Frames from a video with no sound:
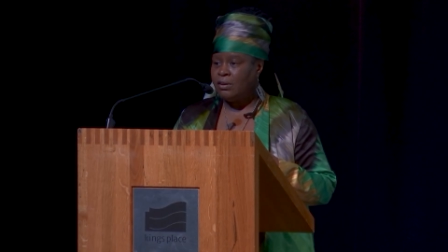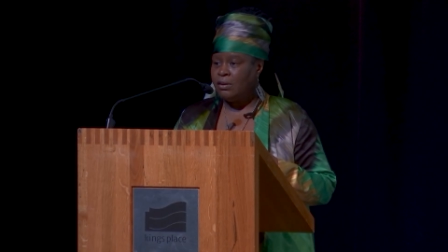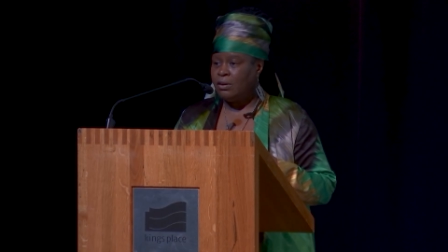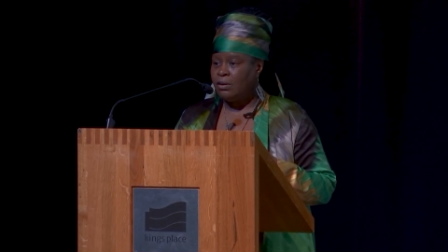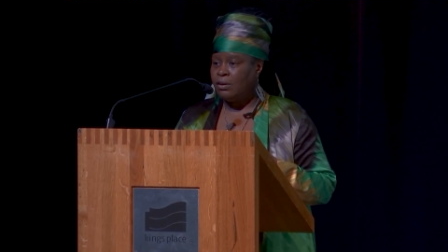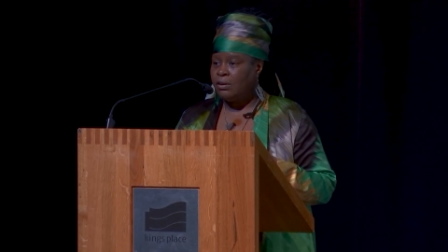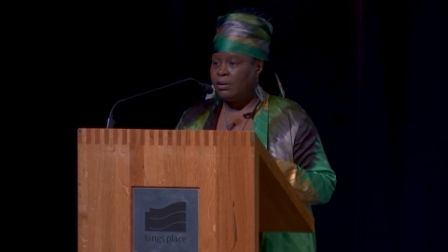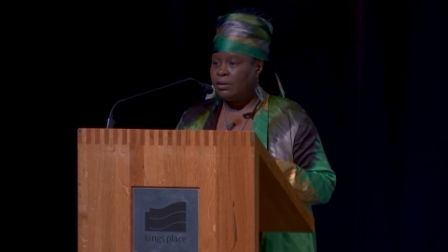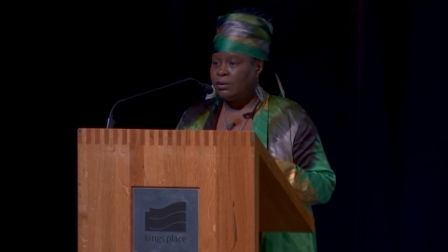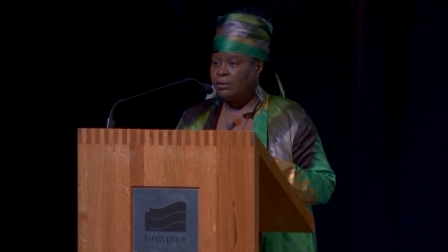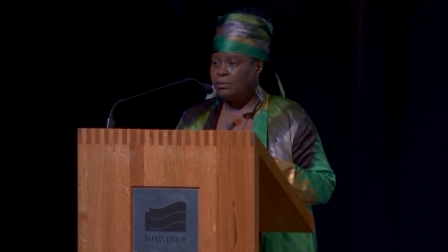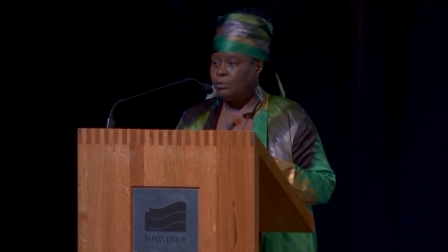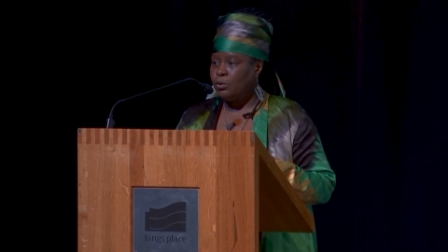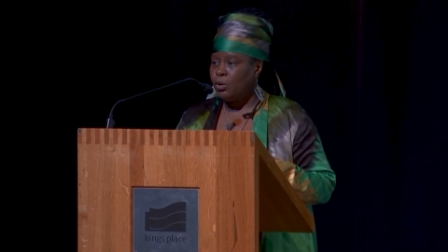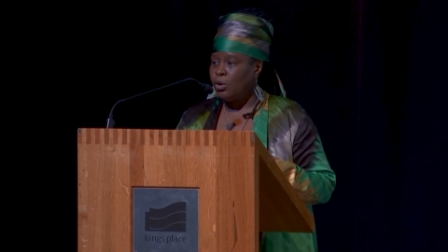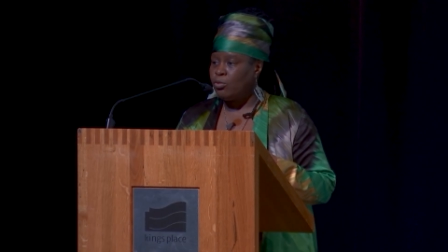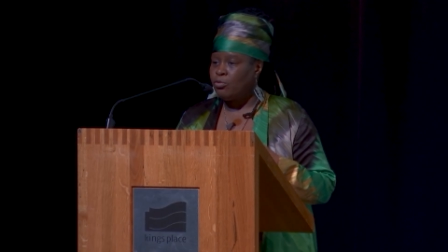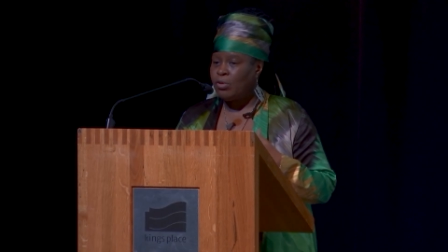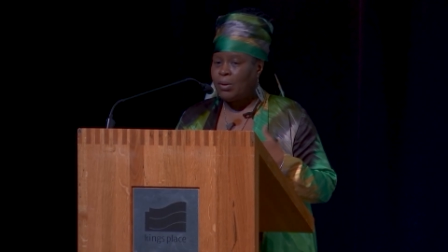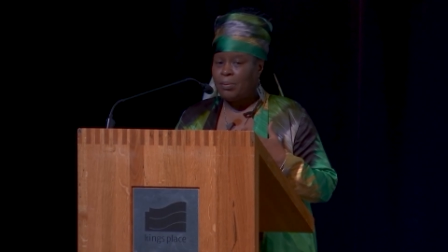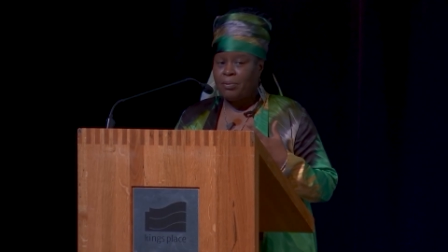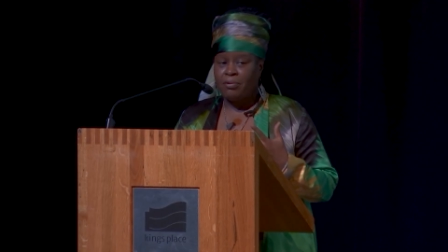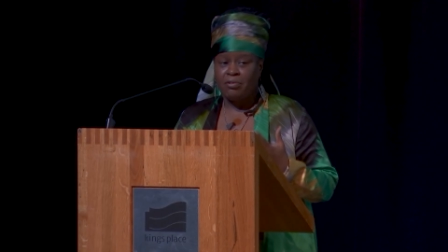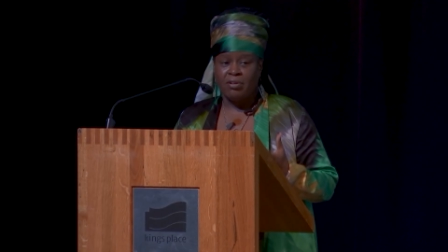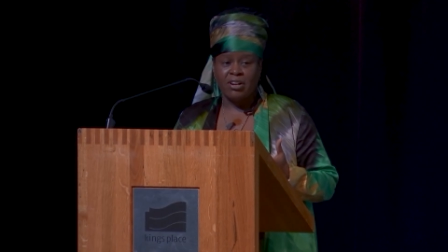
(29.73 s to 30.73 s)
on what
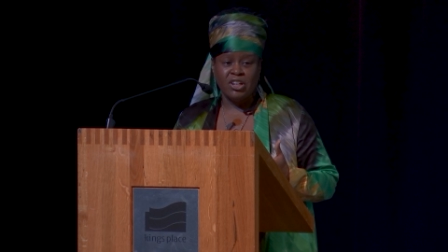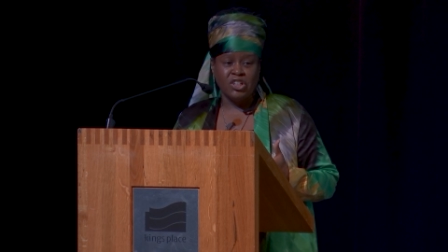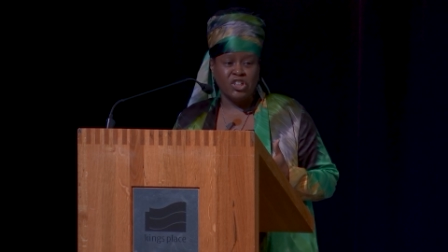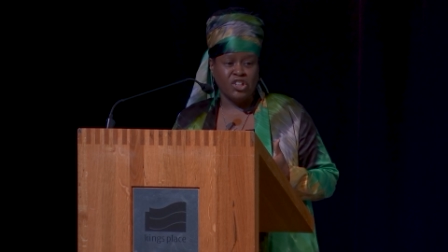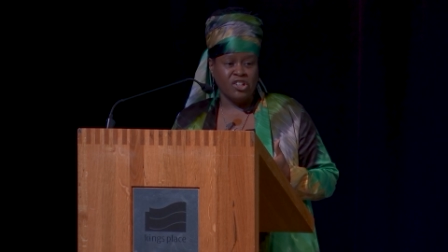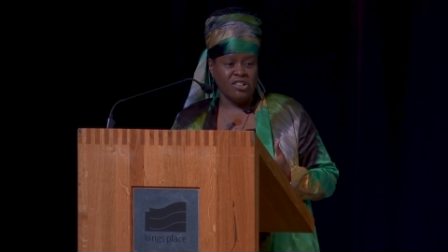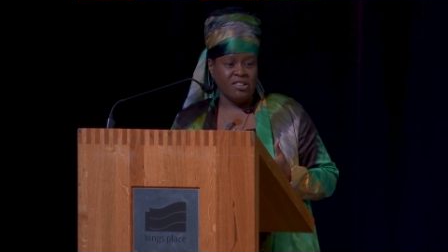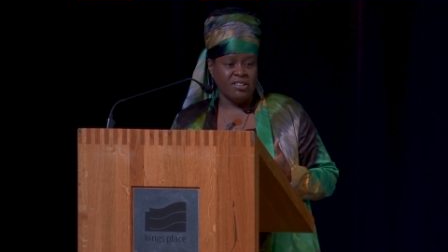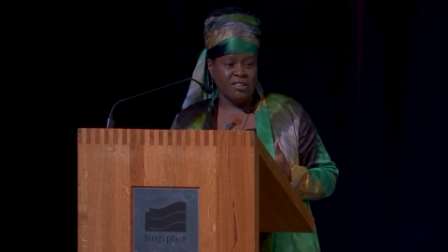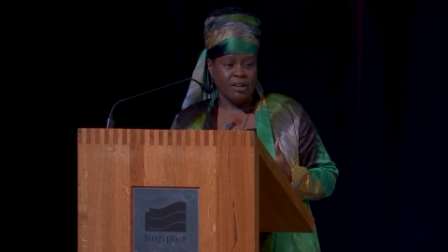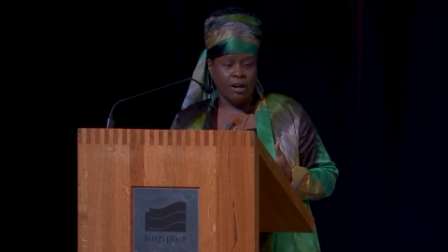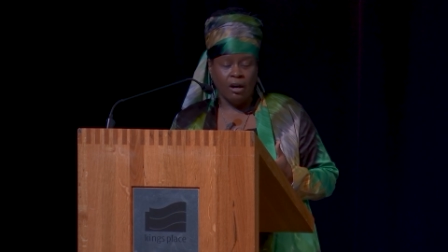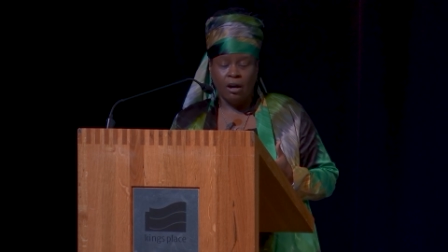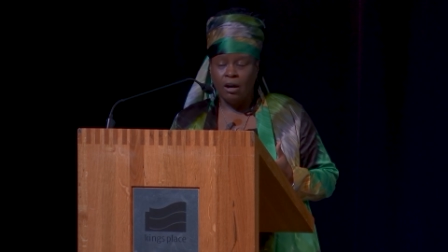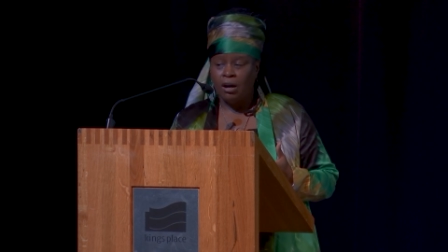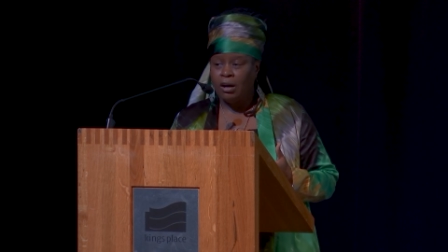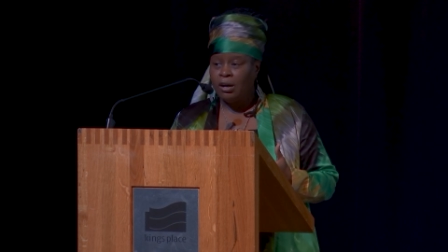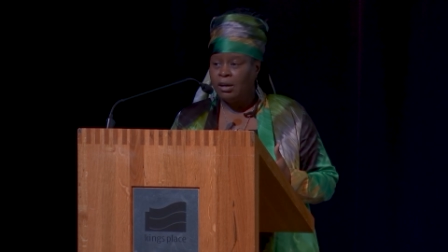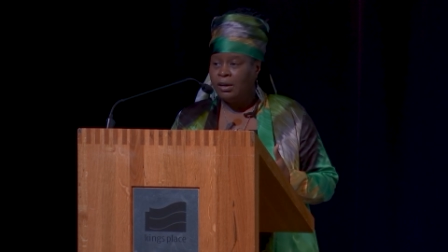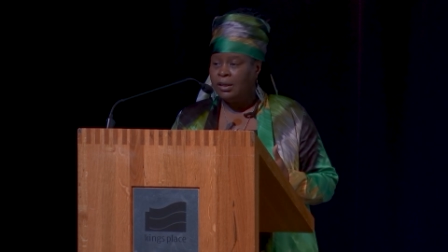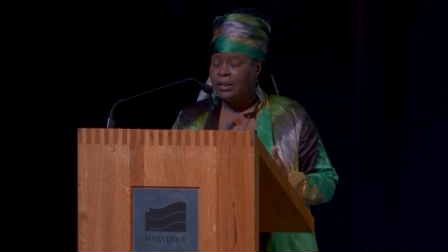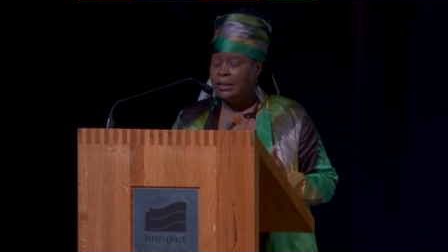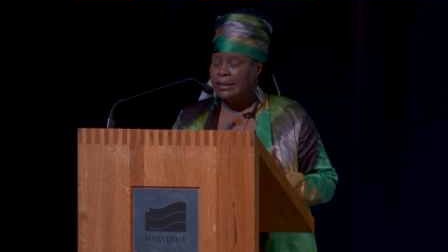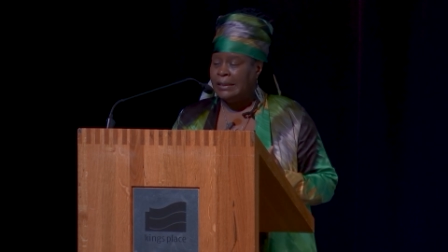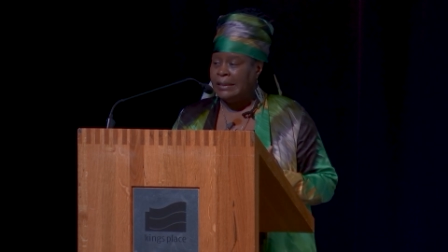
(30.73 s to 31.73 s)
reparations
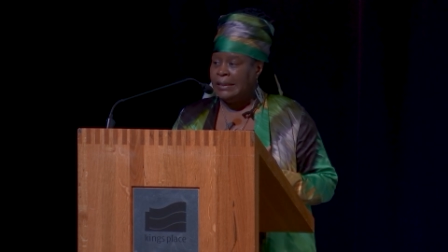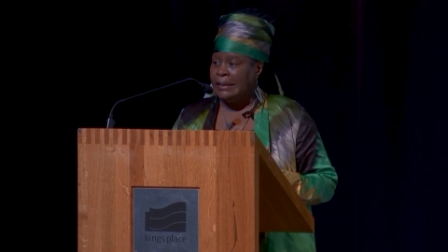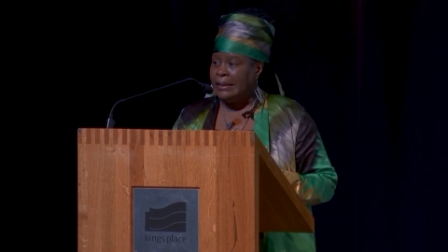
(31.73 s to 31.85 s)
are